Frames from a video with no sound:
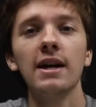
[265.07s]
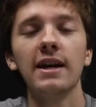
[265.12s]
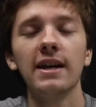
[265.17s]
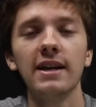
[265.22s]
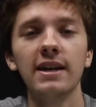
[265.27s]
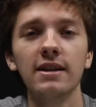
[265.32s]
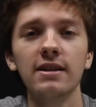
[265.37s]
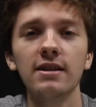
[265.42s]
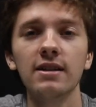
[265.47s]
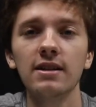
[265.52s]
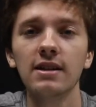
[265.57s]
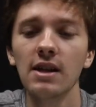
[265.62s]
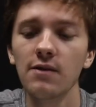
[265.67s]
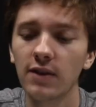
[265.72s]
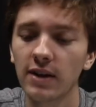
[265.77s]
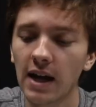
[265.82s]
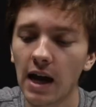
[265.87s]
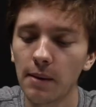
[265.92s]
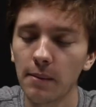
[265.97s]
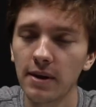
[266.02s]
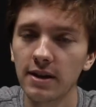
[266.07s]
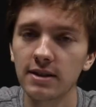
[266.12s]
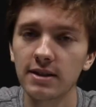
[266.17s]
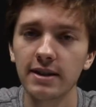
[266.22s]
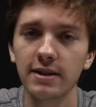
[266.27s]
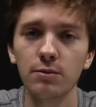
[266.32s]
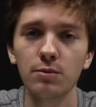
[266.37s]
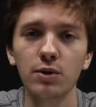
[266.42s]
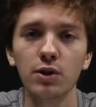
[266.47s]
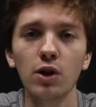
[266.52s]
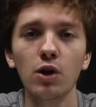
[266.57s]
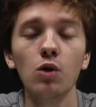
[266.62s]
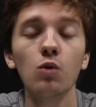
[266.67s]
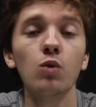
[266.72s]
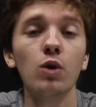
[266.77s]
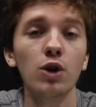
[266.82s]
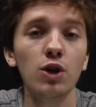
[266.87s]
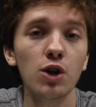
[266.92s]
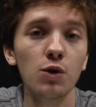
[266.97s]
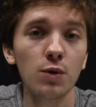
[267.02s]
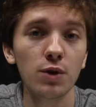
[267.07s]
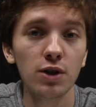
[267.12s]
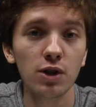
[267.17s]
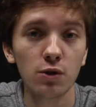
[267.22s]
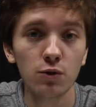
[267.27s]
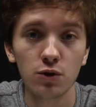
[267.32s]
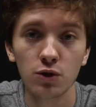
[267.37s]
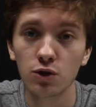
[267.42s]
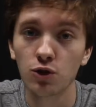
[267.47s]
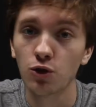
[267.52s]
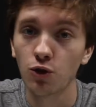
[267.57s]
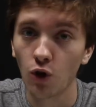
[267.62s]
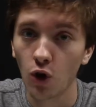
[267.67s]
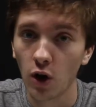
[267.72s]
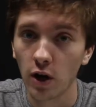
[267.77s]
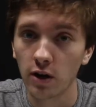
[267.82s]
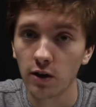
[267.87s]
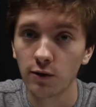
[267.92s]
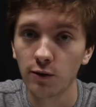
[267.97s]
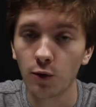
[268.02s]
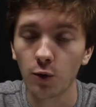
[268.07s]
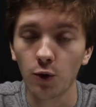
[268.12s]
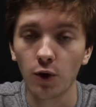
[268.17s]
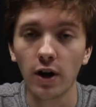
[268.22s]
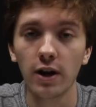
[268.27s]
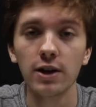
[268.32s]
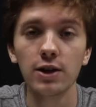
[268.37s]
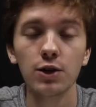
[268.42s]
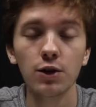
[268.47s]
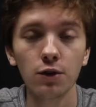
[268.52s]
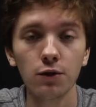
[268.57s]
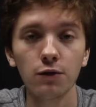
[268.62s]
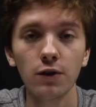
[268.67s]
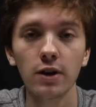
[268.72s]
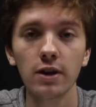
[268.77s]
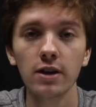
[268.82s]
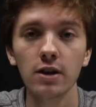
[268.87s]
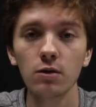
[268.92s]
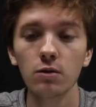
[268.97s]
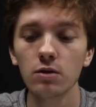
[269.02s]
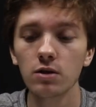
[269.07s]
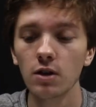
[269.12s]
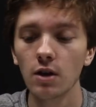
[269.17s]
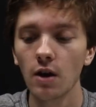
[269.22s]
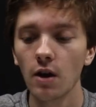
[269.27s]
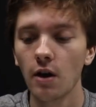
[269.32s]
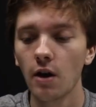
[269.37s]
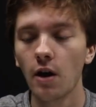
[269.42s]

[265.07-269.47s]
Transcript: and leave a comment down below what you would use drawing for in your videos.